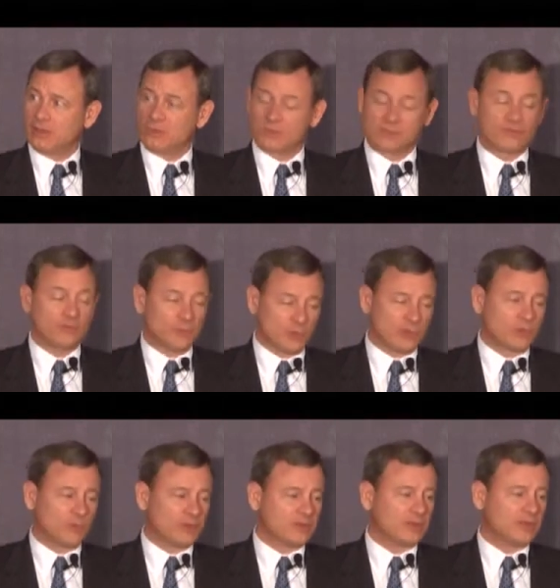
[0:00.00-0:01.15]
wasn't familiar
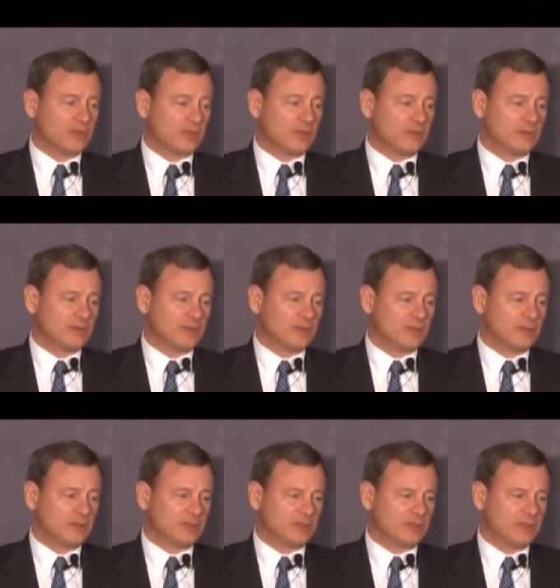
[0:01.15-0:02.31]
with, and
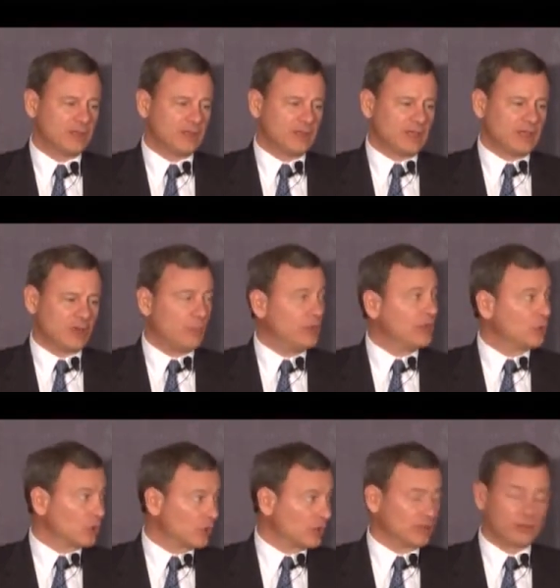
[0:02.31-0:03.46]
did help me
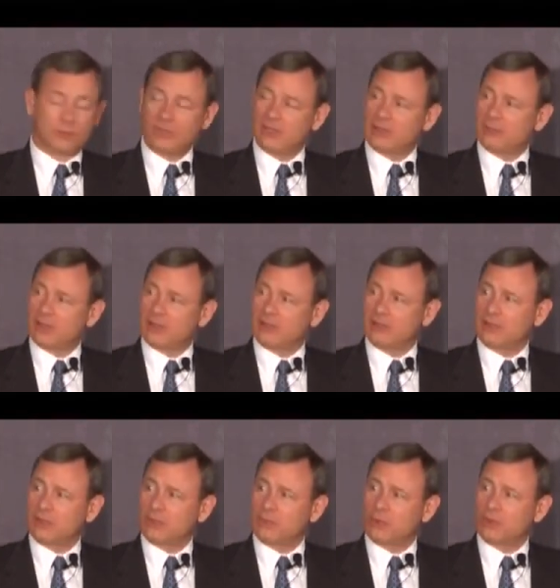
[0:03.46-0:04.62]
learn a little bit about how
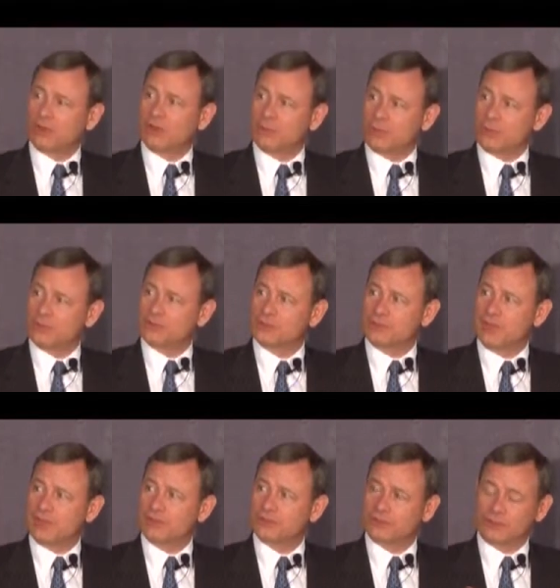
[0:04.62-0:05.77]
important it was to
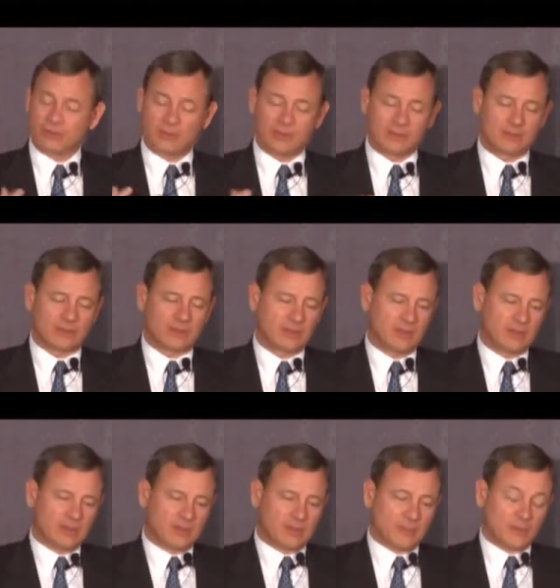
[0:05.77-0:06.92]
make sure that,
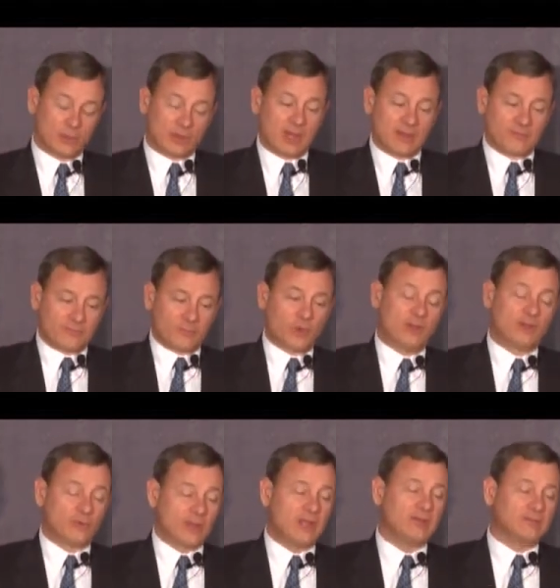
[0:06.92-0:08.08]
there are a lot of, one of the
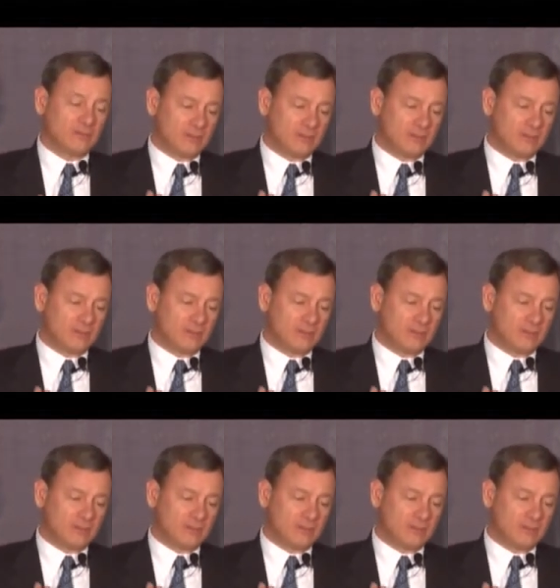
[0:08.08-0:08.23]
great,